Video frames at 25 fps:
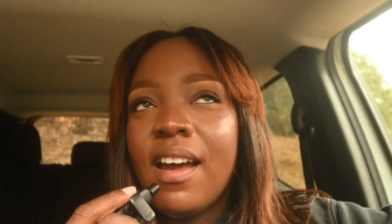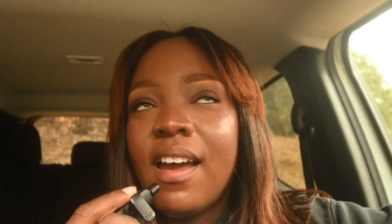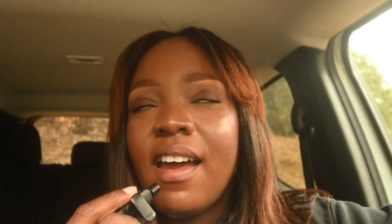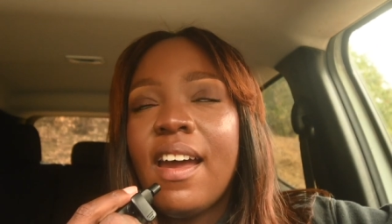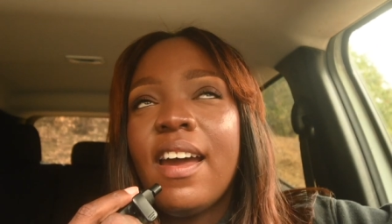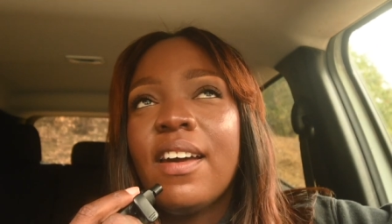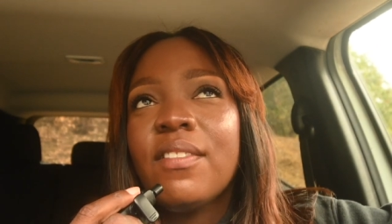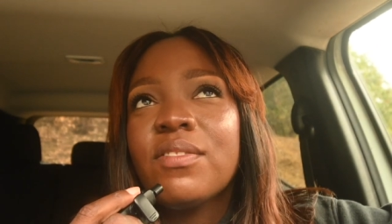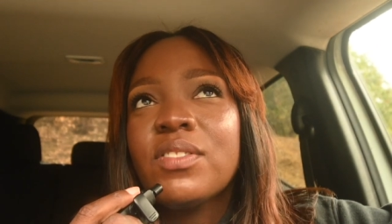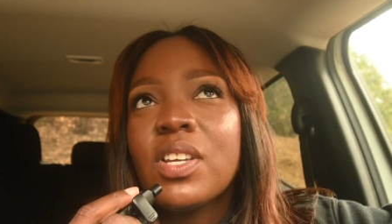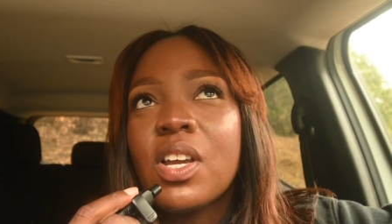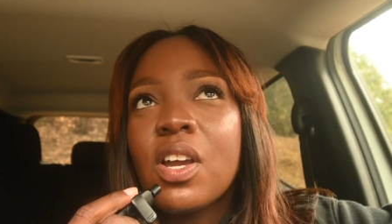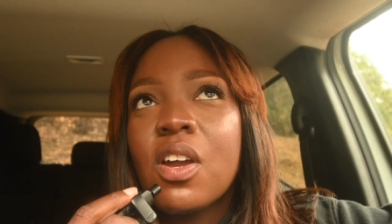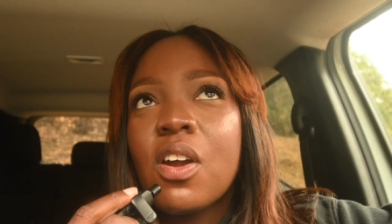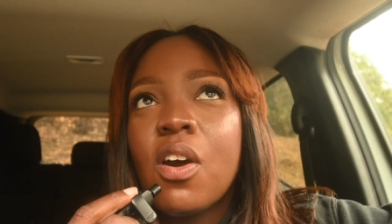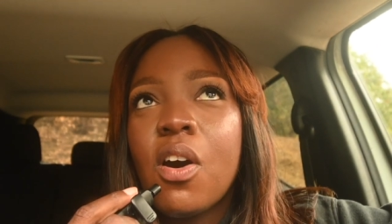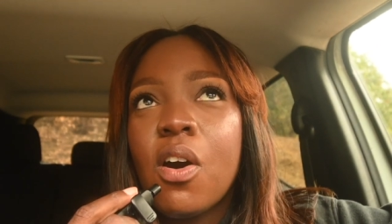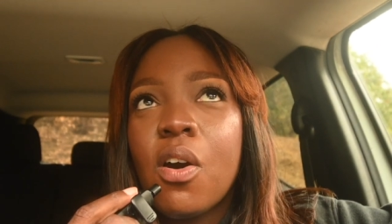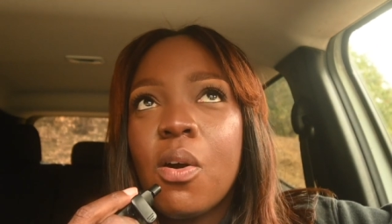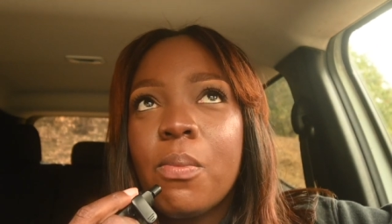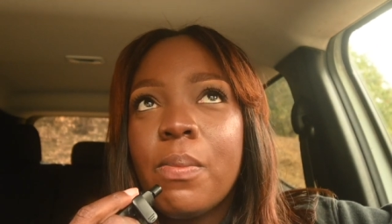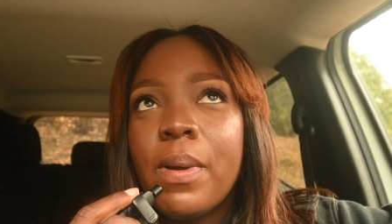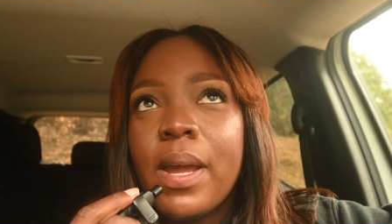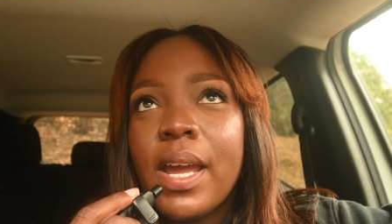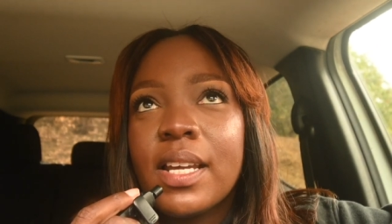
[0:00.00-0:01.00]
I have to
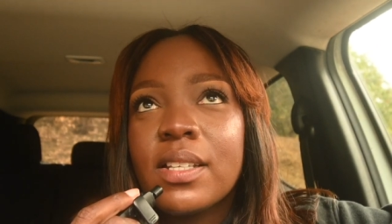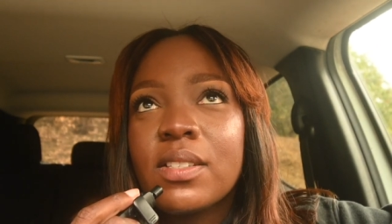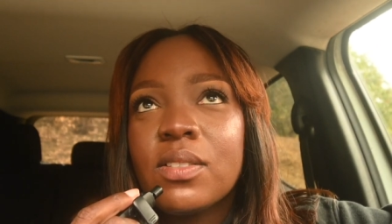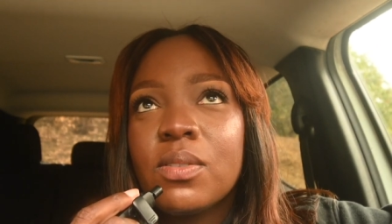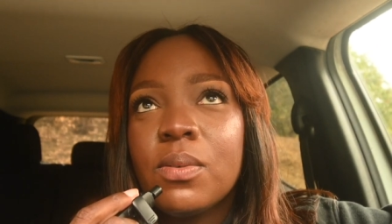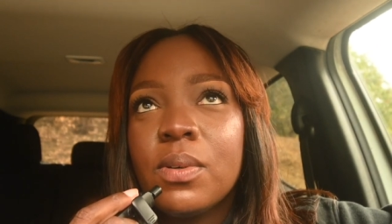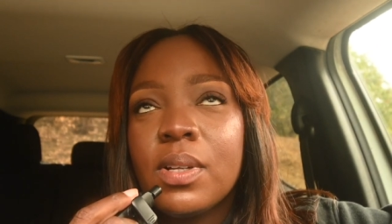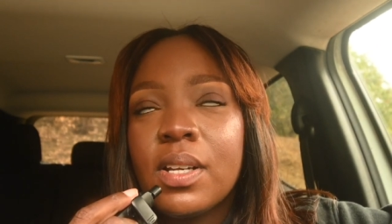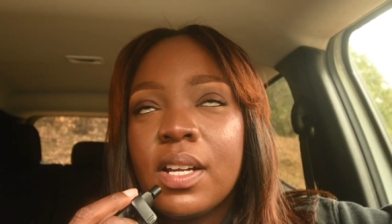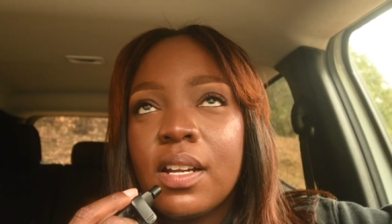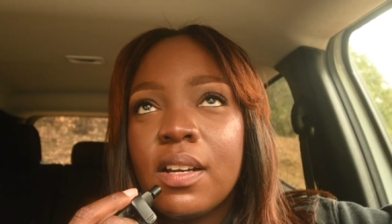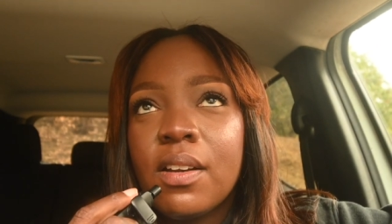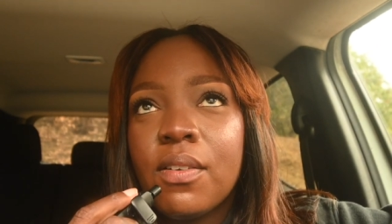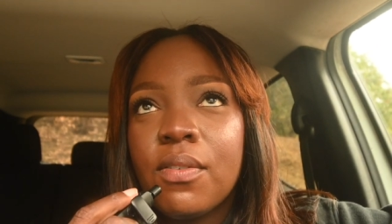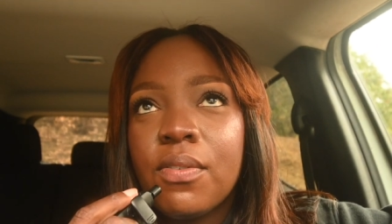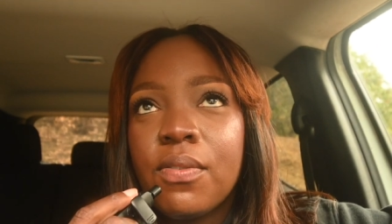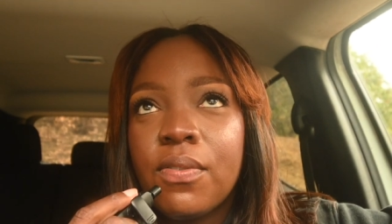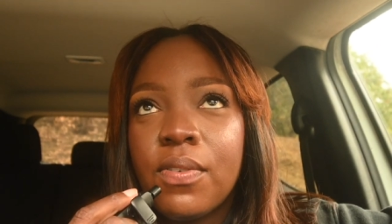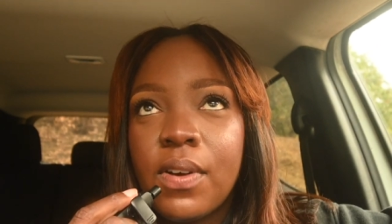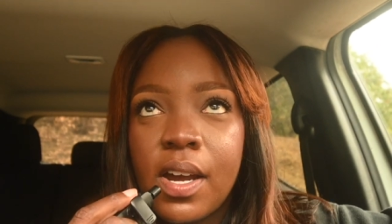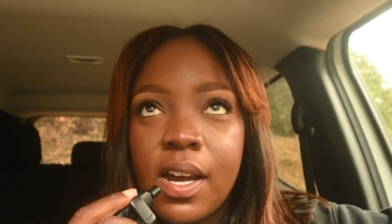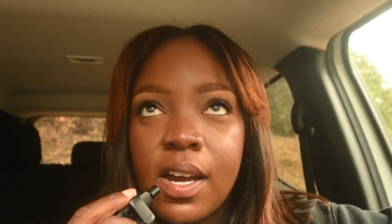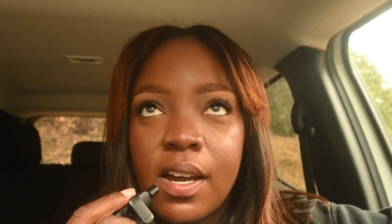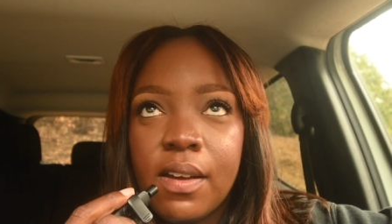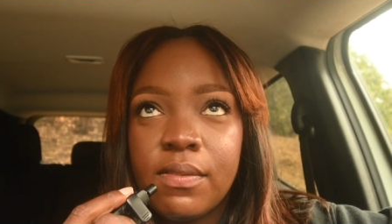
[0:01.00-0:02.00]
go back to a nine to
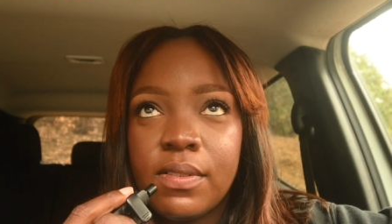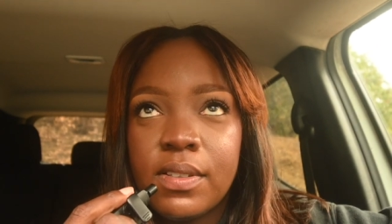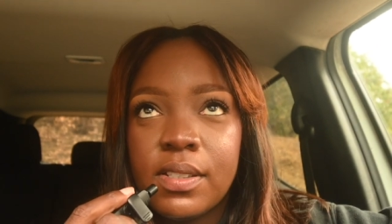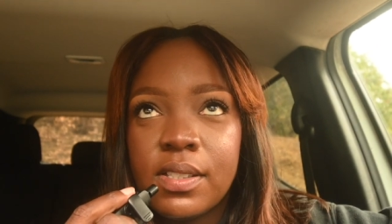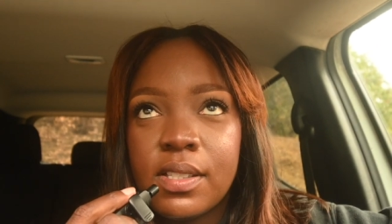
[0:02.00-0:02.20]
five.